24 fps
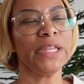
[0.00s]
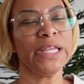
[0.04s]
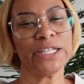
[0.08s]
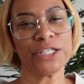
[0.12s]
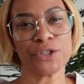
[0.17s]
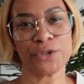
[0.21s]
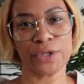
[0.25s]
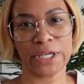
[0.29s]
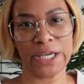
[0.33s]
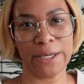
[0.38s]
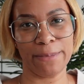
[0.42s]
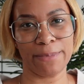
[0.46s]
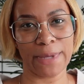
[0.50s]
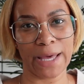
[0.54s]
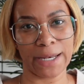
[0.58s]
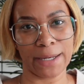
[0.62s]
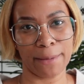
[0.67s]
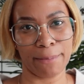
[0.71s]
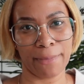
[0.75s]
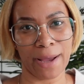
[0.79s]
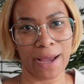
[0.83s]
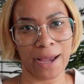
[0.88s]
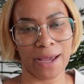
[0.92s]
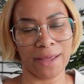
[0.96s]
so keep that
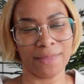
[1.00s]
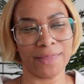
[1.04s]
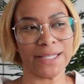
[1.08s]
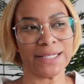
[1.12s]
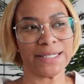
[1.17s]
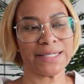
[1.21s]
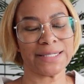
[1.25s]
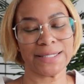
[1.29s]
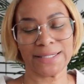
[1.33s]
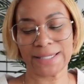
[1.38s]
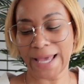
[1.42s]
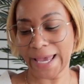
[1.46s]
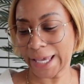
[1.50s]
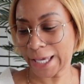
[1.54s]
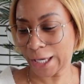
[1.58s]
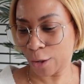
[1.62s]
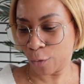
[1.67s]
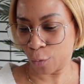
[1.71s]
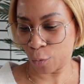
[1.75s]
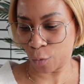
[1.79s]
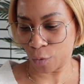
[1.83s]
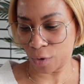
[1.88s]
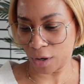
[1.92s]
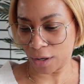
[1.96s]
in mind. The
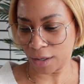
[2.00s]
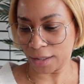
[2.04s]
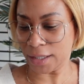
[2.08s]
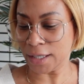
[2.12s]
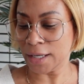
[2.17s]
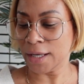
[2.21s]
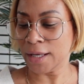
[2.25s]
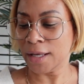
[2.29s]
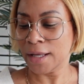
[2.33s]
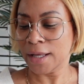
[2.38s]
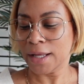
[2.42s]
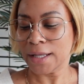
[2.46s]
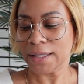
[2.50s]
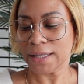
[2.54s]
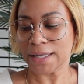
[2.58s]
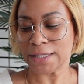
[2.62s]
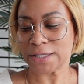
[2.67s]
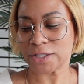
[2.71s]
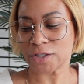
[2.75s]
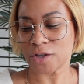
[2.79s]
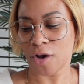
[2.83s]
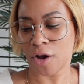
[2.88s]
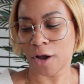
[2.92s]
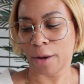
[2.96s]
second one,
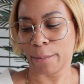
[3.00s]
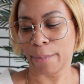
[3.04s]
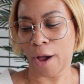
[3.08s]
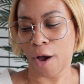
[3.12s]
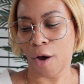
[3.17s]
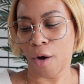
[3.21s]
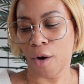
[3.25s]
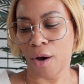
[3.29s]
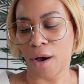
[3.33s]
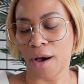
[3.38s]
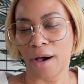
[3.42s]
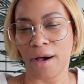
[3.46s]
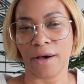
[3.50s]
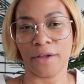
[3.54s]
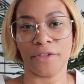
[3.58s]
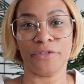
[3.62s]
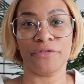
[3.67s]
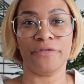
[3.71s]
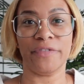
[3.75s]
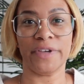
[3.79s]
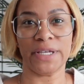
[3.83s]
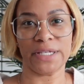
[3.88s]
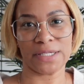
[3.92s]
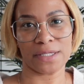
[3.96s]
let's talk about
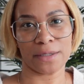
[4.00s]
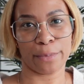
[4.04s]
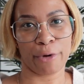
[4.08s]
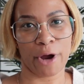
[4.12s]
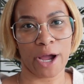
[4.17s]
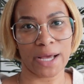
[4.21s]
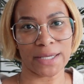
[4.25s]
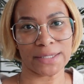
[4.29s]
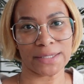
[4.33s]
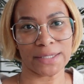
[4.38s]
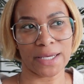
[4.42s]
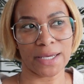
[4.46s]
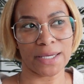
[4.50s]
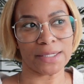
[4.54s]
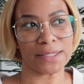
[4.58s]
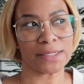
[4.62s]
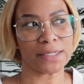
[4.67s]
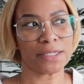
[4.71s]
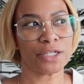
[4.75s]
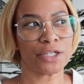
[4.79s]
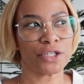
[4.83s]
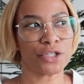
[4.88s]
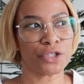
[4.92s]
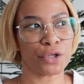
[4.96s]
a visa process.
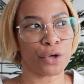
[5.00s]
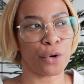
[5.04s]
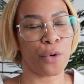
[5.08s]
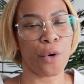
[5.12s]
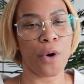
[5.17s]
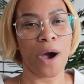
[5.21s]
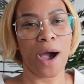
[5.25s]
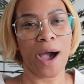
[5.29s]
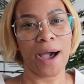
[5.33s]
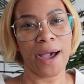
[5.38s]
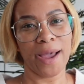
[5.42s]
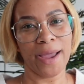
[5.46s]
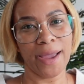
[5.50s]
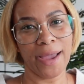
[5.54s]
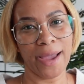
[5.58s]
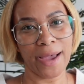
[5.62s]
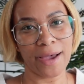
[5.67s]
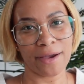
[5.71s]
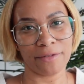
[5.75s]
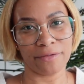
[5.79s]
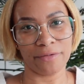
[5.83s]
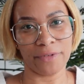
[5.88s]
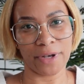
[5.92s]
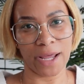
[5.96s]
So I
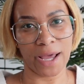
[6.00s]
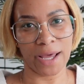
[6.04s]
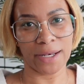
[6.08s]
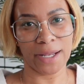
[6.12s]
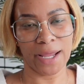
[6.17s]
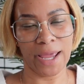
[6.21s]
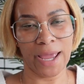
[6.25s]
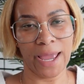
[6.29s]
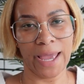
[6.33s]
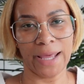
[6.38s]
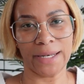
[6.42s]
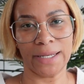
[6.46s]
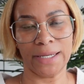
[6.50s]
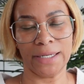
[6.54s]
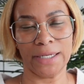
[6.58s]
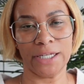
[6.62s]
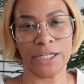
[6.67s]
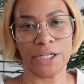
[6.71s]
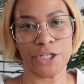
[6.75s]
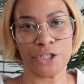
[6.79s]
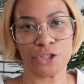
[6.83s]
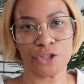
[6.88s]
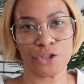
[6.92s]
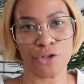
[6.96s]
have not had
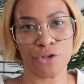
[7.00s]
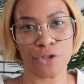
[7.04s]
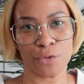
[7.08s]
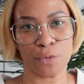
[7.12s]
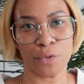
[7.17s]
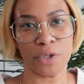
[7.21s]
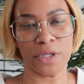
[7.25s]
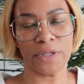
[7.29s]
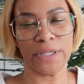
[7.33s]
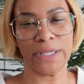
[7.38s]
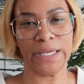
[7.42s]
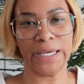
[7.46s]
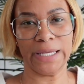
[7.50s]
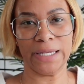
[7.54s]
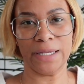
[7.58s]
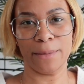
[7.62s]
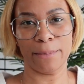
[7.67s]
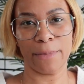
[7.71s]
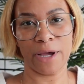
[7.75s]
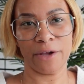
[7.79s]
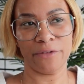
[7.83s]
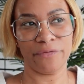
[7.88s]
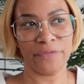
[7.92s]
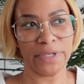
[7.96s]
any issues with getting
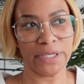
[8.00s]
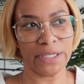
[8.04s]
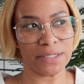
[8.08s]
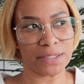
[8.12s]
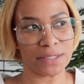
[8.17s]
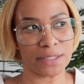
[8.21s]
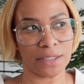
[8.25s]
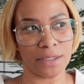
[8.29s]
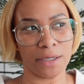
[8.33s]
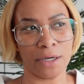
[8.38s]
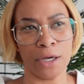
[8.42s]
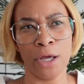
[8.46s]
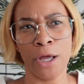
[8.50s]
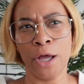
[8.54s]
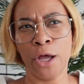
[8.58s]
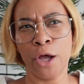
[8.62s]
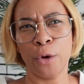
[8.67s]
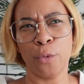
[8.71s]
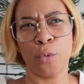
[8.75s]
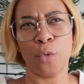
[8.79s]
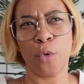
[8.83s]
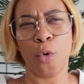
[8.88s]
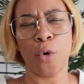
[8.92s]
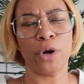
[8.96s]
my visa,
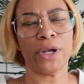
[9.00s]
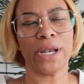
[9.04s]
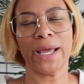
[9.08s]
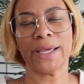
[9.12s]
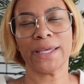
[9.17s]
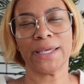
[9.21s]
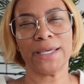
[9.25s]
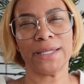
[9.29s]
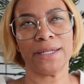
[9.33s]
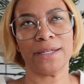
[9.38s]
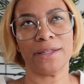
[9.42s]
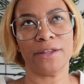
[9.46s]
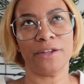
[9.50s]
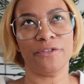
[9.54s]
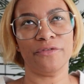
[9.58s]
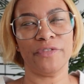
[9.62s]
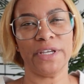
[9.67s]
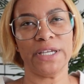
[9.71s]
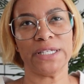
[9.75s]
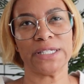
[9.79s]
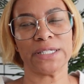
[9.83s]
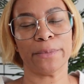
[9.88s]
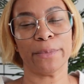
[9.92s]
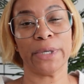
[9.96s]
or not getting the
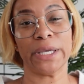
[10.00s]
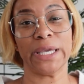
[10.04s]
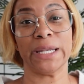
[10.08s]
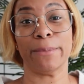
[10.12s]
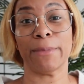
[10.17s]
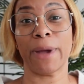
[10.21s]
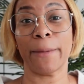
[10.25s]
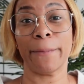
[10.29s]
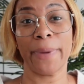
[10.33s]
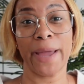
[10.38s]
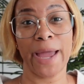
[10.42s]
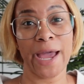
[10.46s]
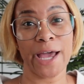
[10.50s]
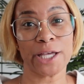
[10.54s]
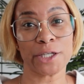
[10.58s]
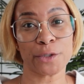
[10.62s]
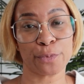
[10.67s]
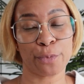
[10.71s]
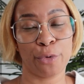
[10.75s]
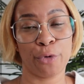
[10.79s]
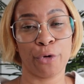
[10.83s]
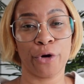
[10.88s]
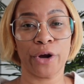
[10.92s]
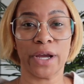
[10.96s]
visa, but getting my
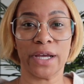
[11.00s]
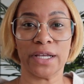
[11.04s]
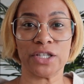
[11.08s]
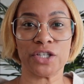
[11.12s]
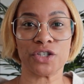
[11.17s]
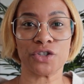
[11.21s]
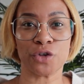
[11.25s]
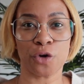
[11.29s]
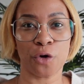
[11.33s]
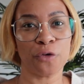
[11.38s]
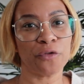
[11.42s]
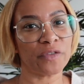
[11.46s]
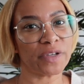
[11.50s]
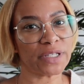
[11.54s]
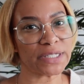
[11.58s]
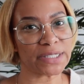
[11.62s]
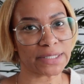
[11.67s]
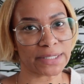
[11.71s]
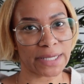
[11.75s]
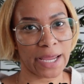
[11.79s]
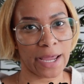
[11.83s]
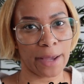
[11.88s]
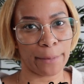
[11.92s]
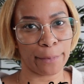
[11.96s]
passport and SOFA
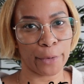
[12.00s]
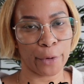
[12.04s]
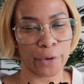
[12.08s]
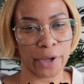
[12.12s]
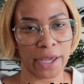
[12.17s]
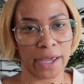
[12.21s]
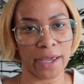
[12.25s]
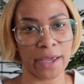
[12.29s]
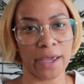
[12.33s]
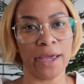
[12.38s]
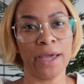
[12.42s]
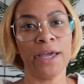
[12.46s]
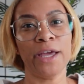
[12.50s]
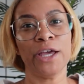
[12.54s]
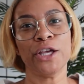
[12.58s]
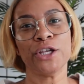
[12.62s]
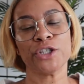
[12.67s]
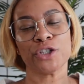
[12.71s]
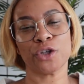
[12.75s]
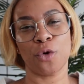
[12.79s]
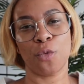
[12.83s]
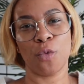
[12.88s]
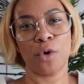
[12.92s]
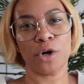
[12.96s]
stamp, okay?
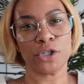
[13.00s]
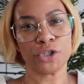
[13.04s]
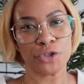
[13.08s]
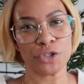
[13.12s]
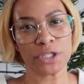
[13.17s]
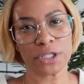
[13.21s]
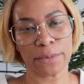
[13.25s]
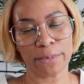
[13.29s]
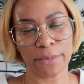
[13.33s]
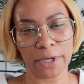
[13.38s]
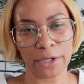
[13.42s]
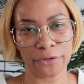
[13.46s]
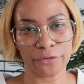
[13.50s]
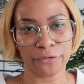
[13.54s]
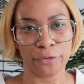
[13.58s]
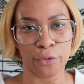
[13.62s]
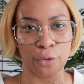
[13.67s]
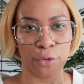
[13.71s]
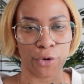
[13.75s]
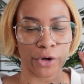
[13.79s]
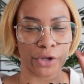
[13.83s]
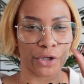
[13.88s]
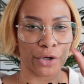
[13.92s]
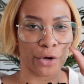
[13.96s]
So once you submit
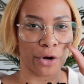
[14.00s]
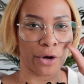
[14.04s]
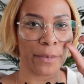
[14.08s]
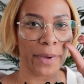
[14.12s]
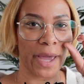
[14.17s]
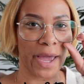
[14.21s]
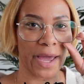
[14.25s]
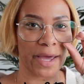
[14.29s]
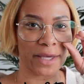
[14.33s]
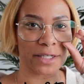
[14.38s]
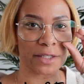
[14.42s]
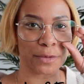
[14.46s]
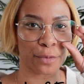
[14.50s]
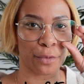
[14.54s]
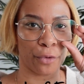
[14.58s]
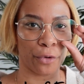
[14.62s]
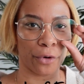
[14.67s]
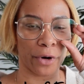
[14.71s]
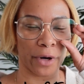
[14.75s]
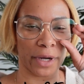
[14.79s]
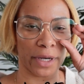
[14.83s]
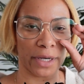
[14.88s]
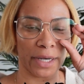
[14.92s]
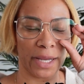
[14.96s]
for your
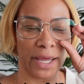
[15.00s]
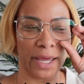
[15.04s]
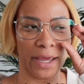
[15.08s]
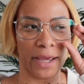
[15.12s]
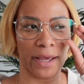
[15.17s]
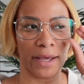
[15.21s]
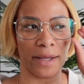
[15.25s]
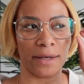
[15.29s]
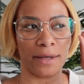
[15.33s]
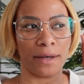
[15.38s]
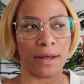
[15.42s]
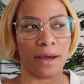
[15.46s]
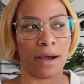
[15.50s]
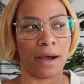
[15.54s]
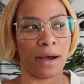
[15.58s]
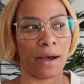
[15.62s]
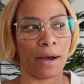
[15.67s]
passport and